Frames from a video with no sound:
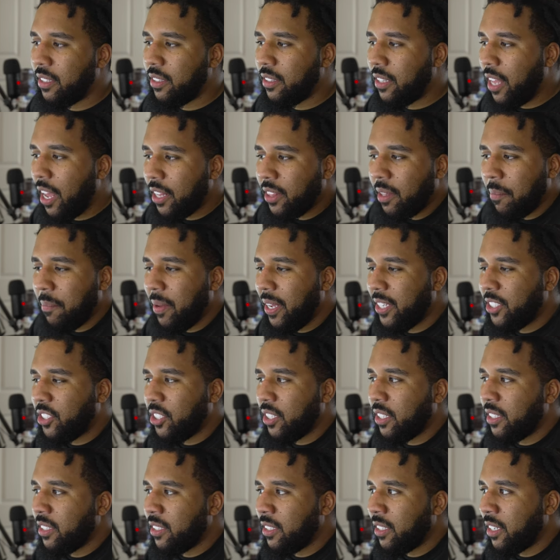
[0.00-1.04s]
Not to
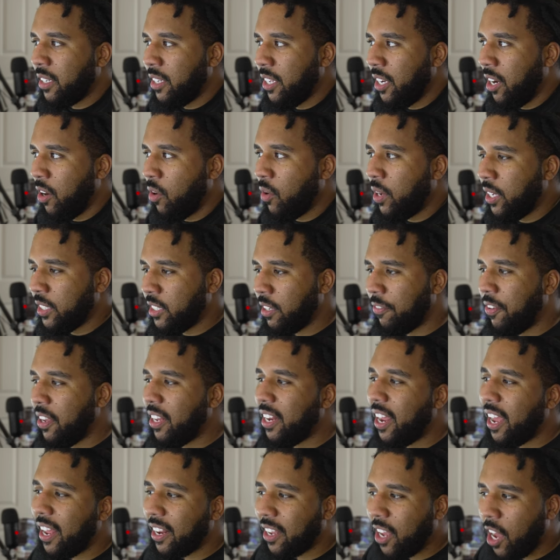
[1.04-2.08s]
mention, you know, because if he'd
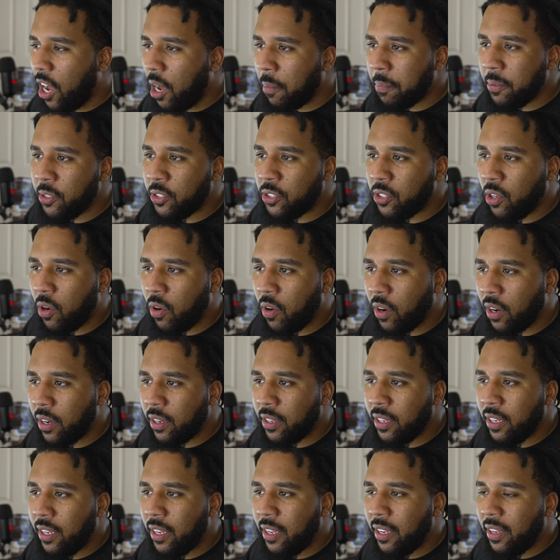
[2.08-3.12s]
had
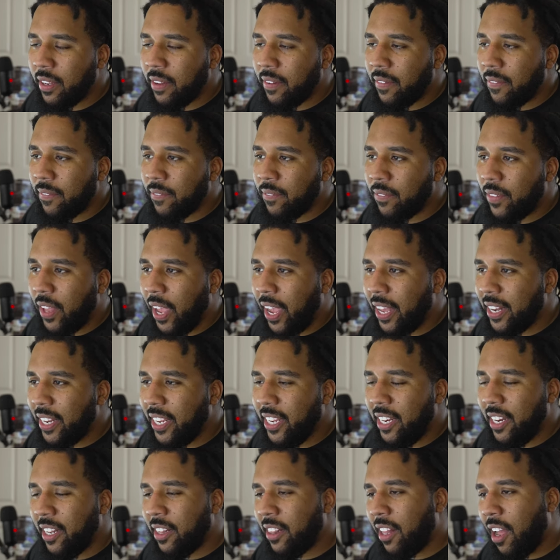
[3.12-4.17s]
CompuStar and
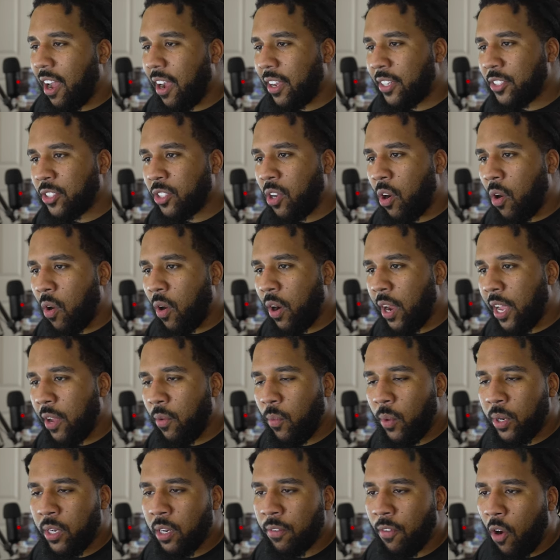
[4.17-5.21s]
he didn't lock his car, it
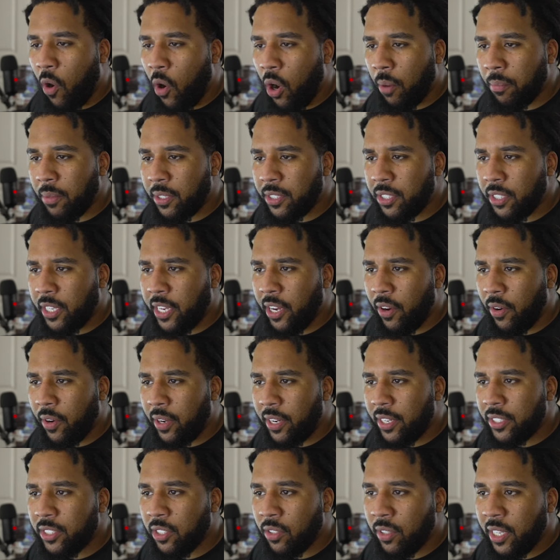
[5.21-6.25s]
wouldn't have armed the
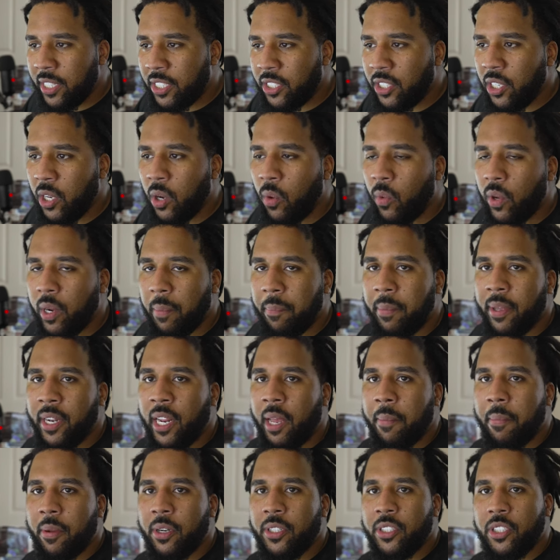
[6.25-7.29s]
security. So they still would have been
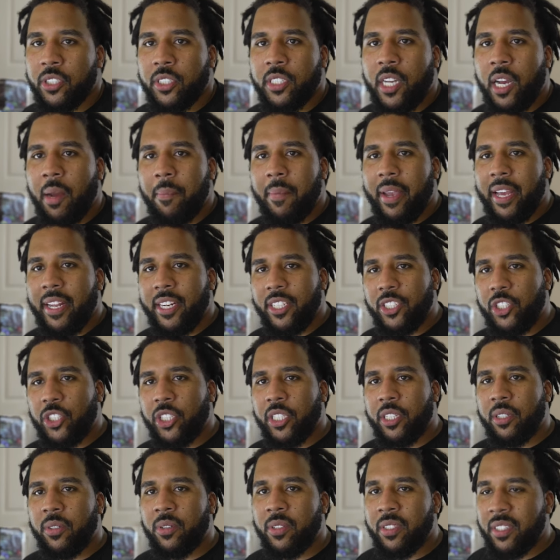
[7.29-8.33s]
able to just come in and
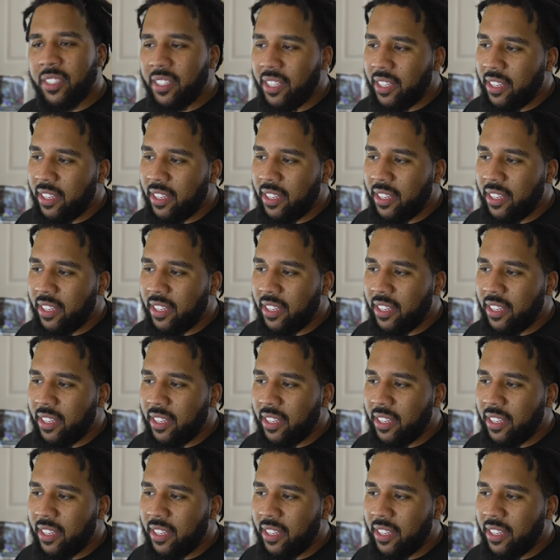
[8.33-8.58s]
chill.